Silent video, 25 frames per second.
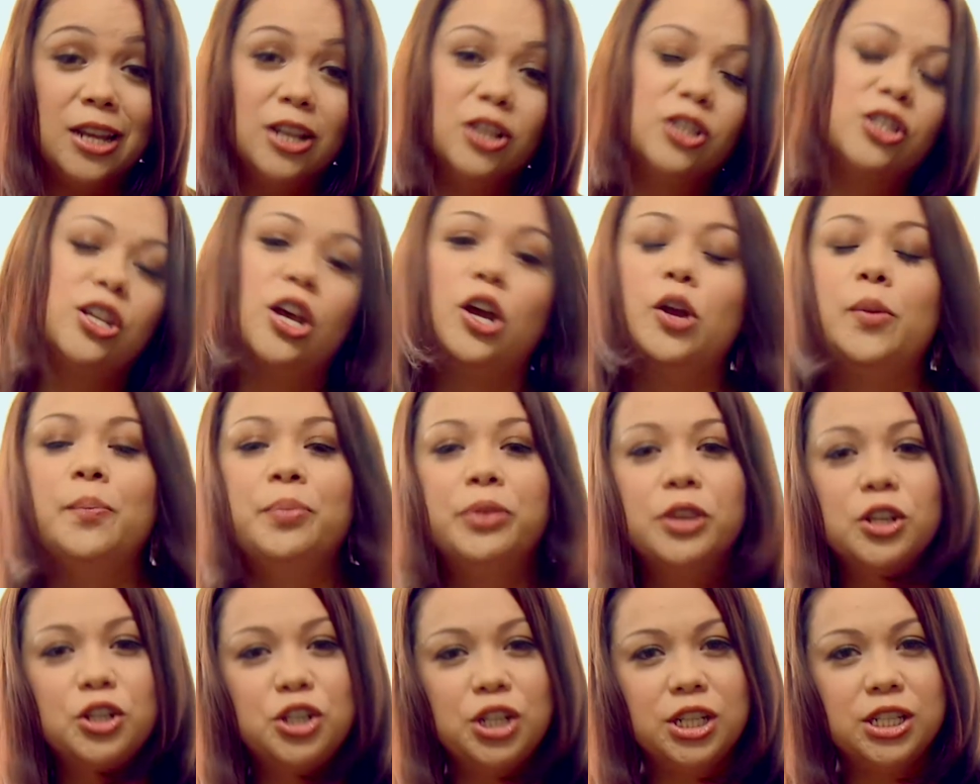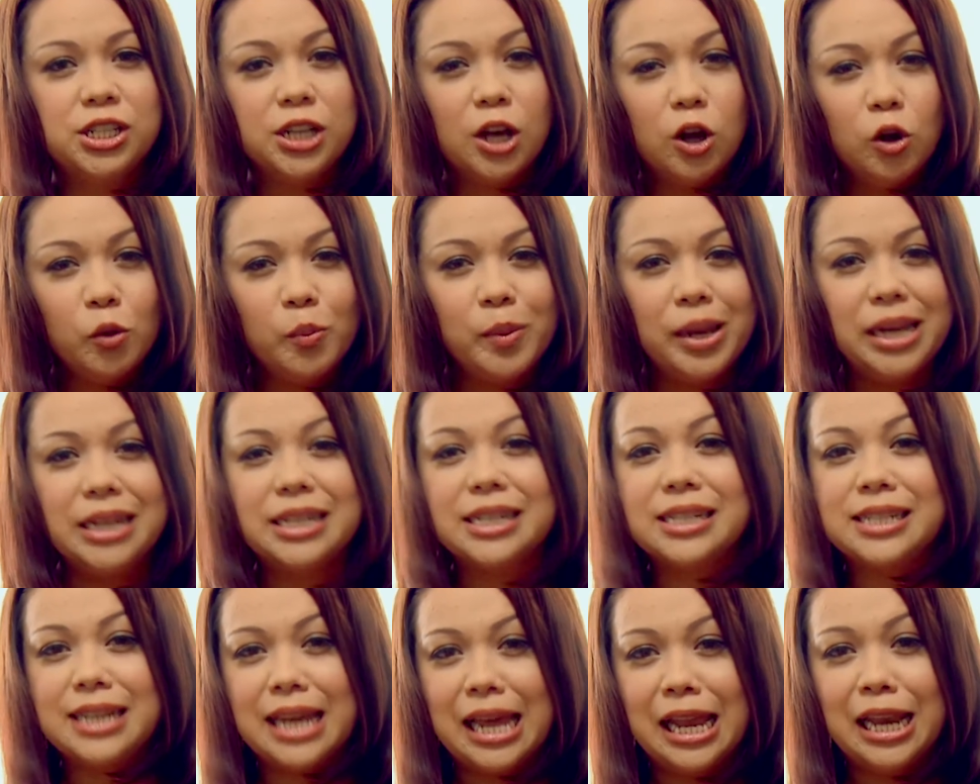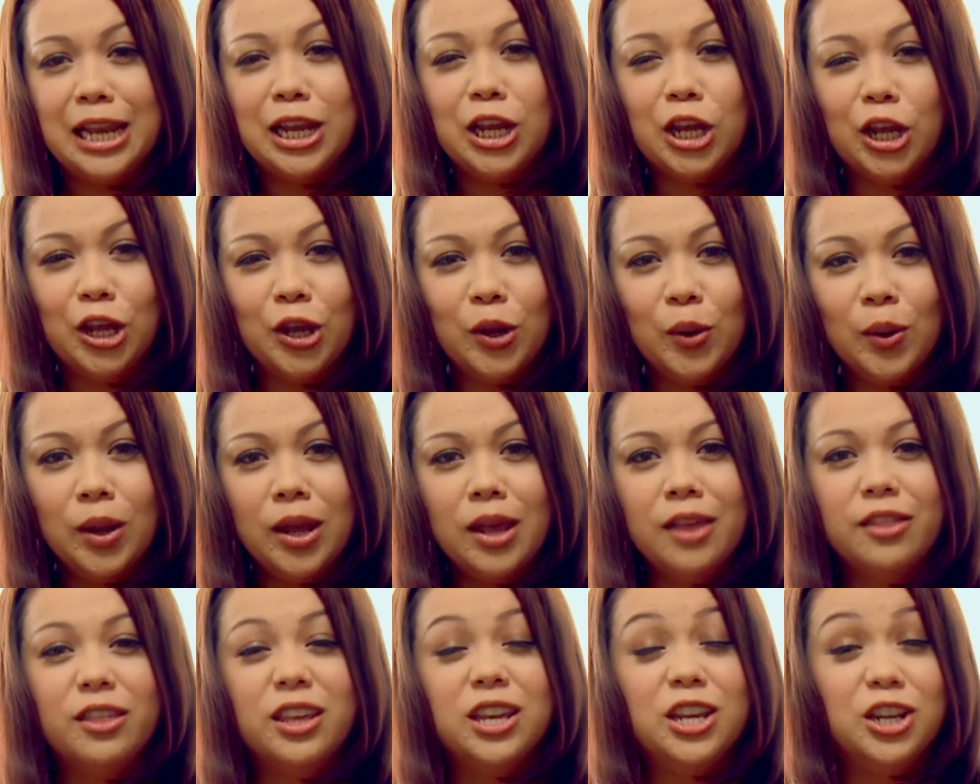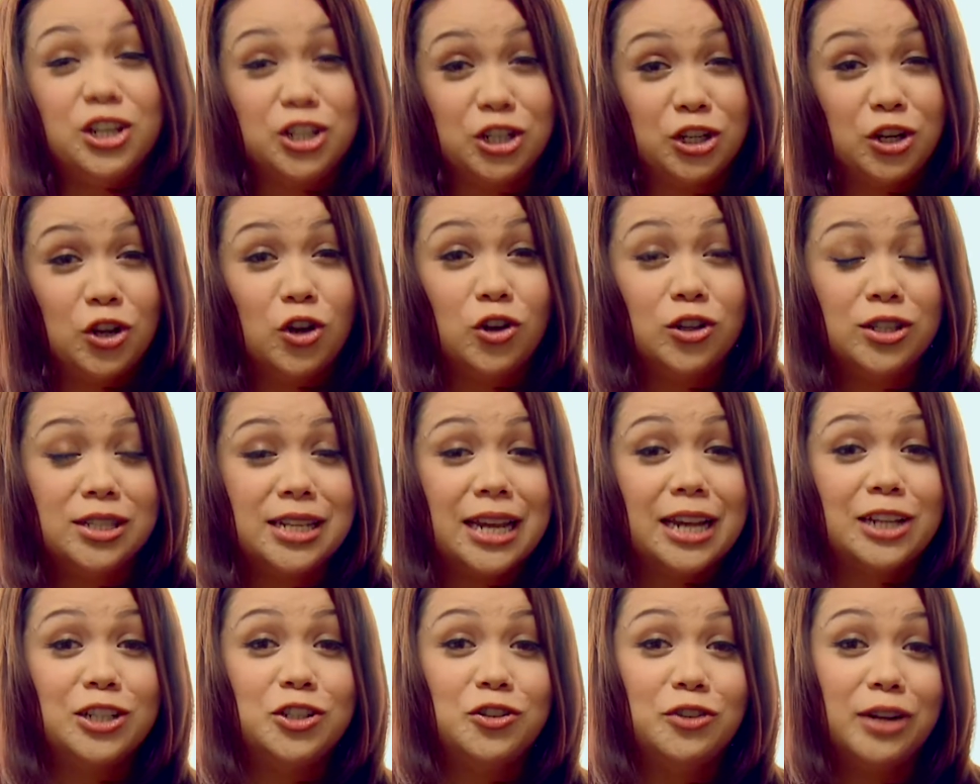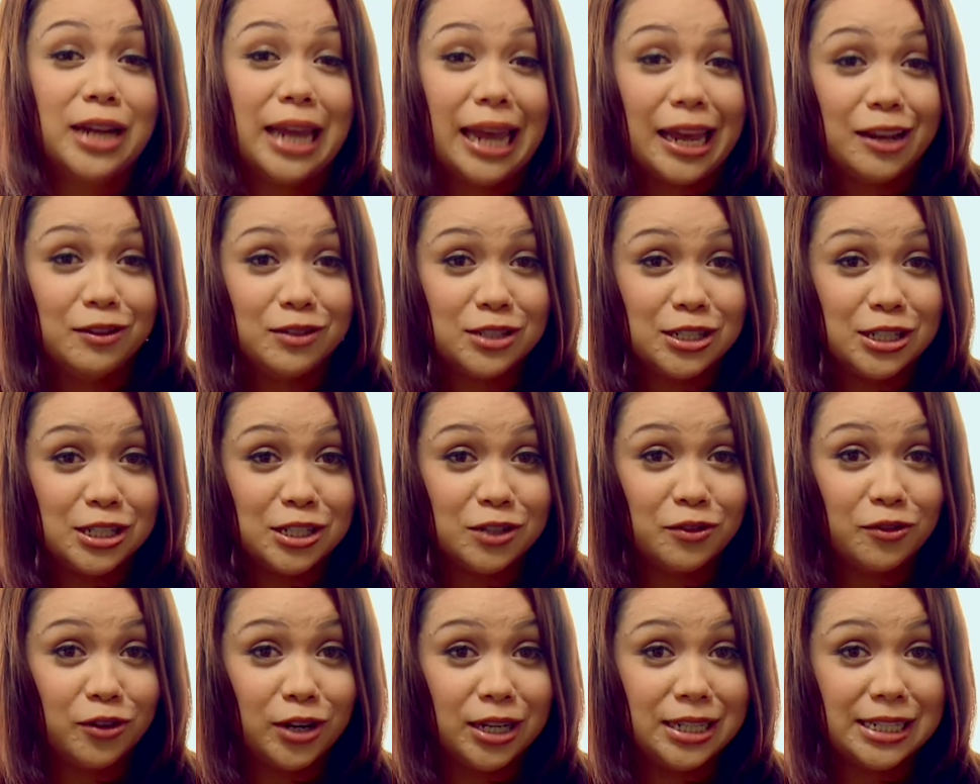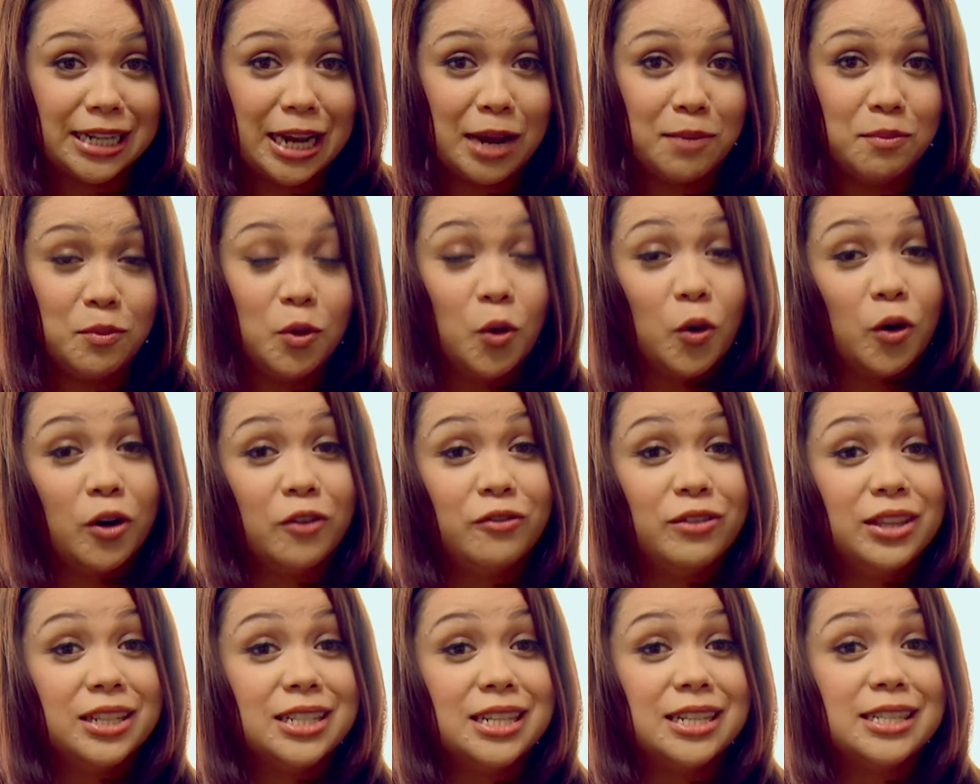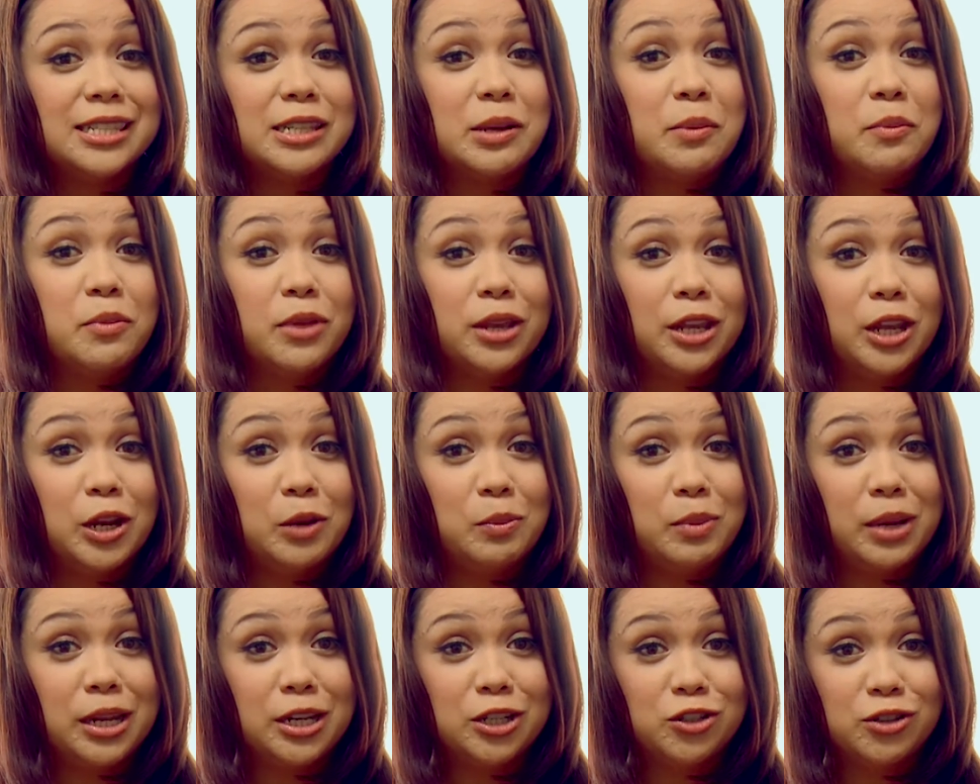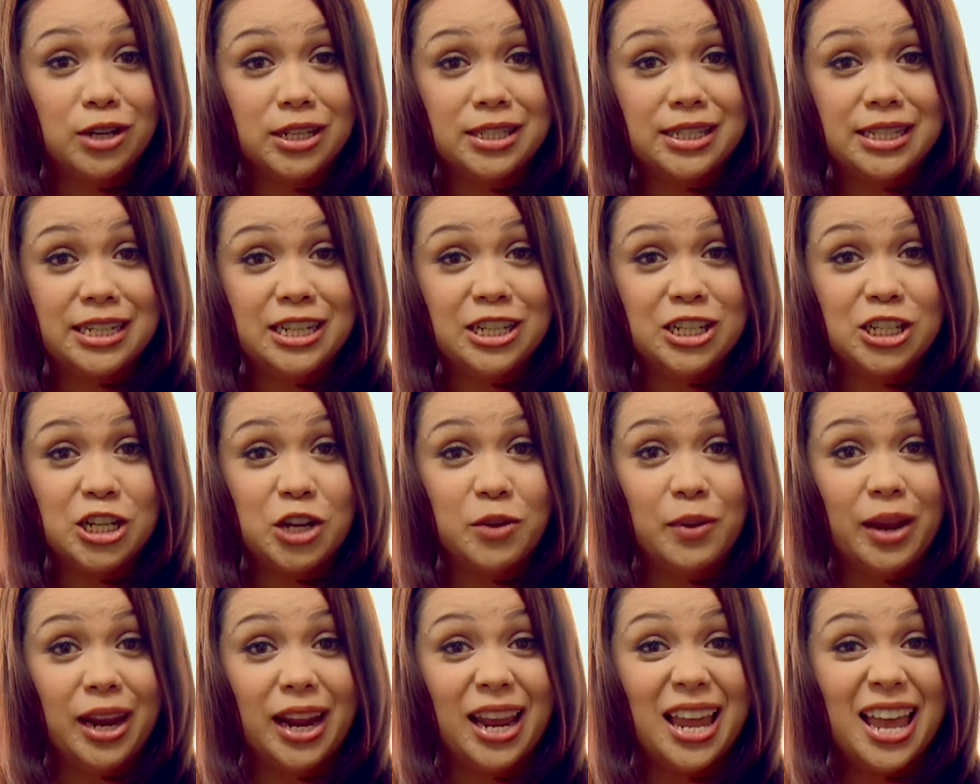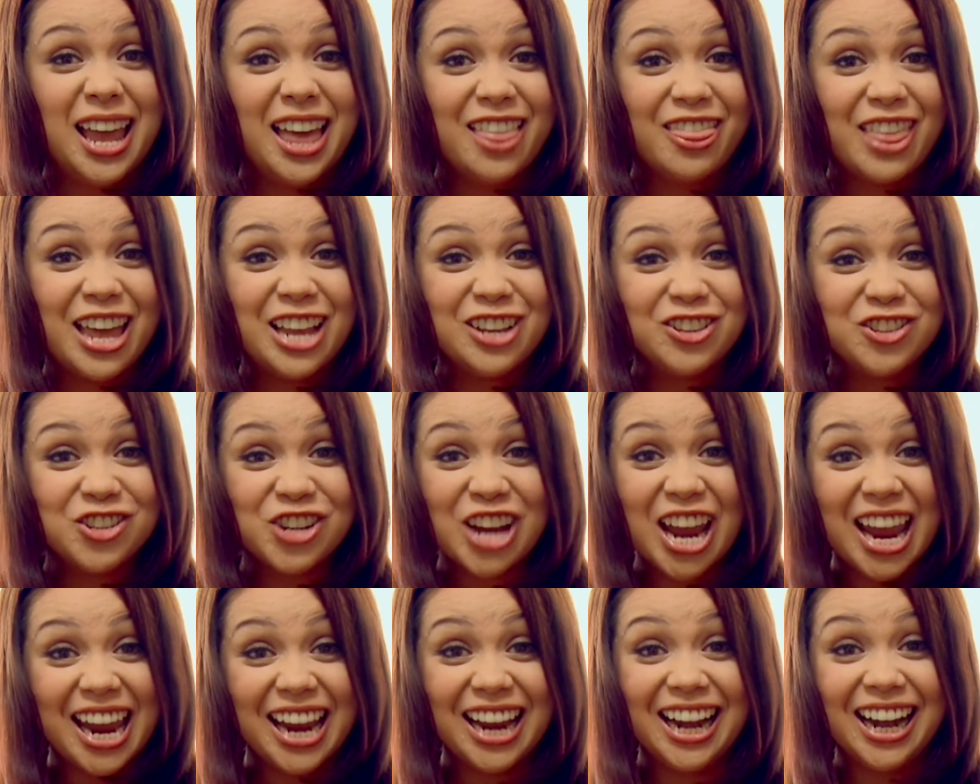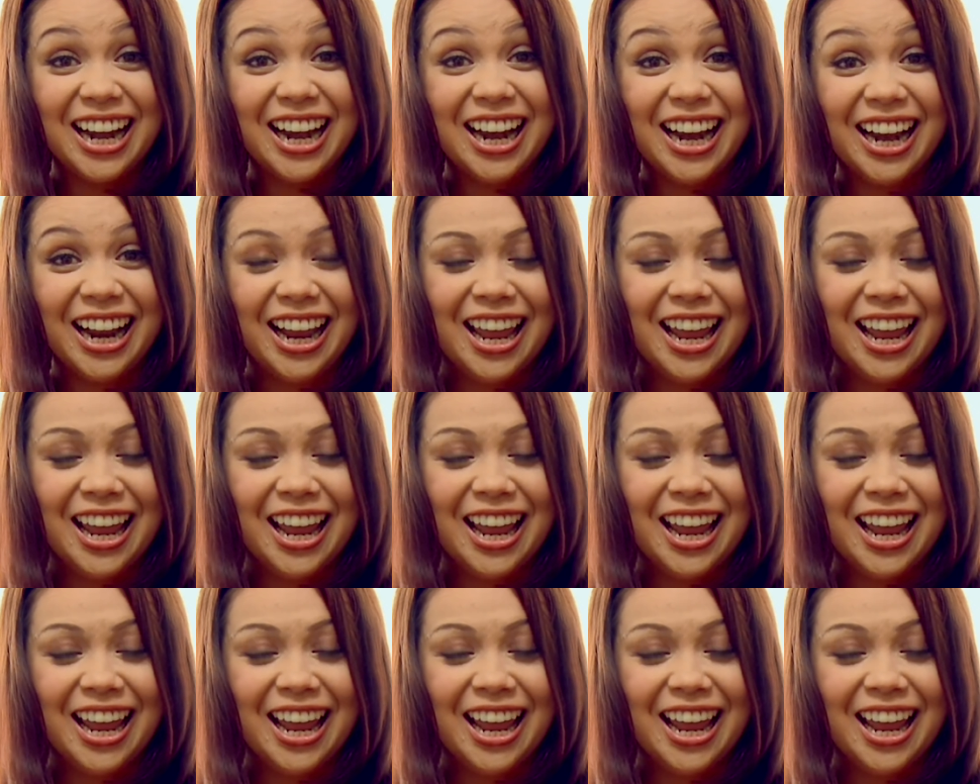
So she told me to tell you that you should contact your accountant to find out more if this is something you'd be interested in doing. Thanks, Jane.